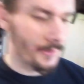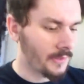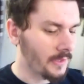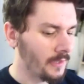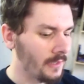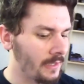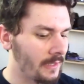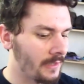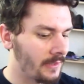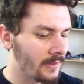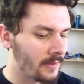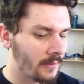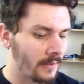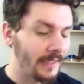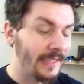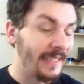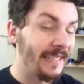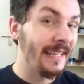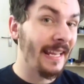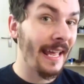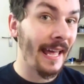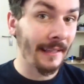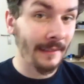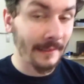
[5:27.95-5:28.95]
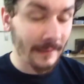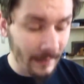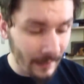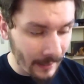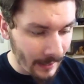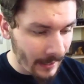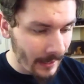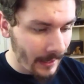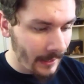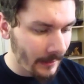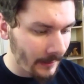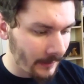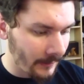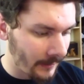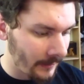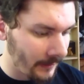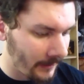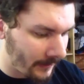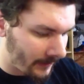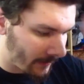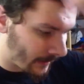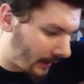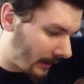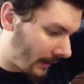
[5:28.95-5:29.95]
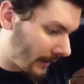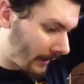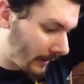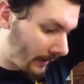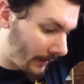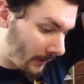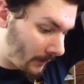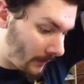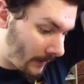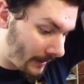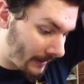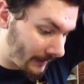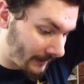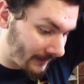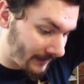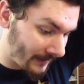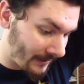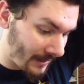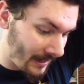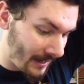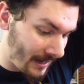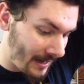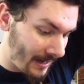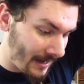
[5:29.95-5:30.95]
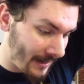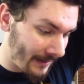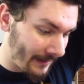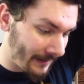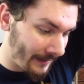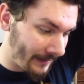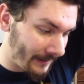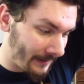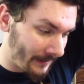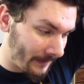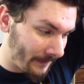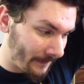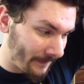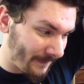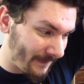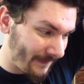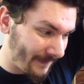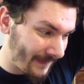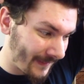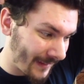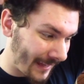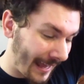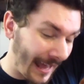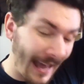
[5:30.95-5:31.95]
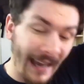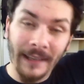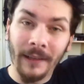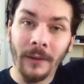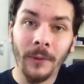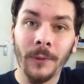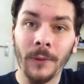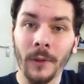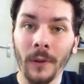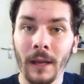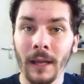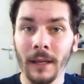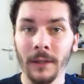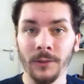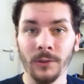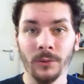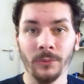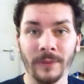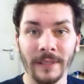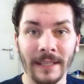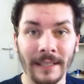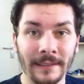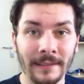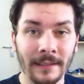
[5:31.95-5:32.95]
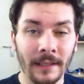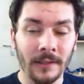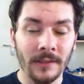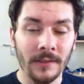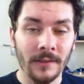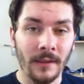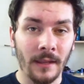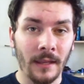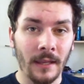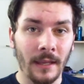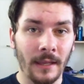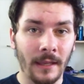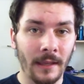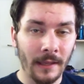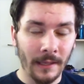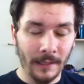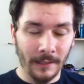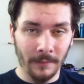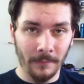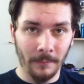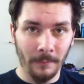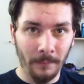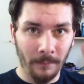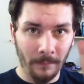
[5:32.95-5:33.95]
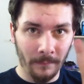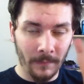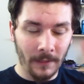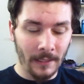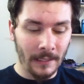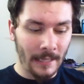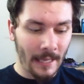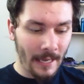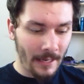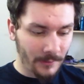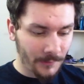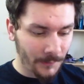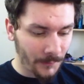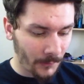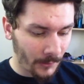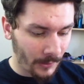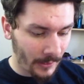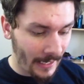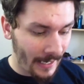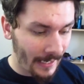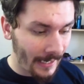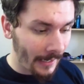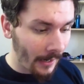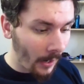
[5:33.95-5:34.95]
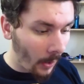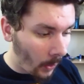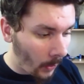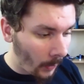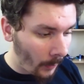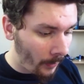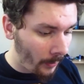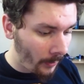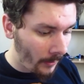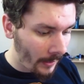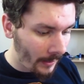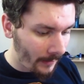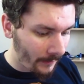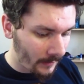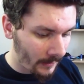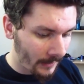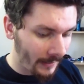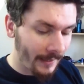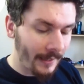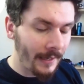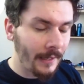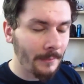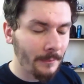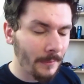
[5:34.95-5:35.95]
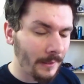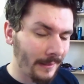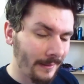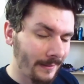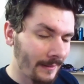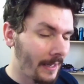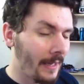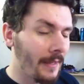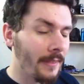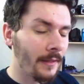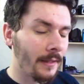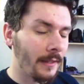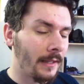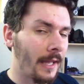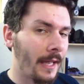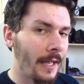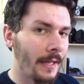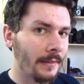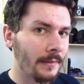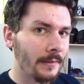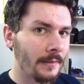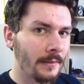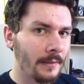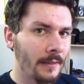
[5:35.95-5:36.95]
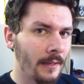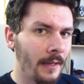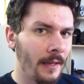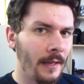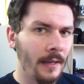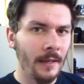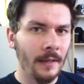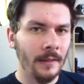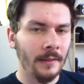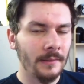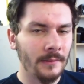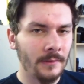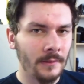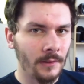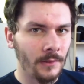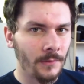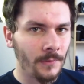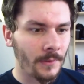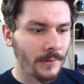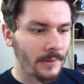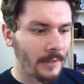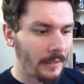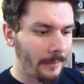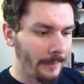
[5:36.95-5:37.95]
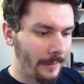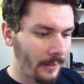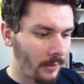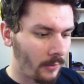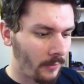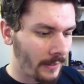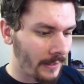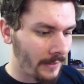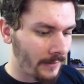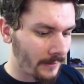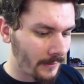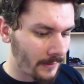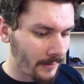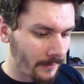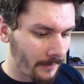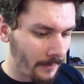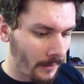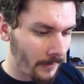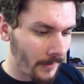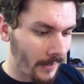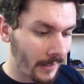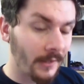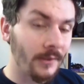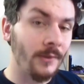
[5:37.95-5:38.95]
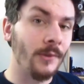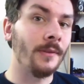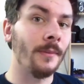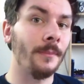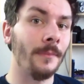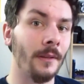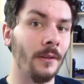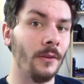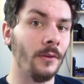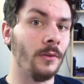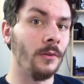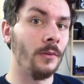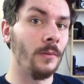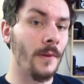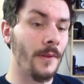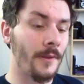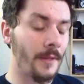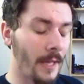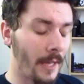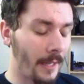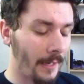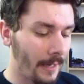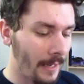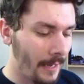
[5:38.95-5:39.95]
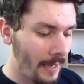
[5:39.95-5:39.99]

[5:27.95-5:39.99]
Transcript: C D screen yet, since uh, otherwise uh, I don't know how to reattach the uh, glass for it, and I hope that I can maintain the glass just for sentimental reasons. Maybe I can do something cool with that.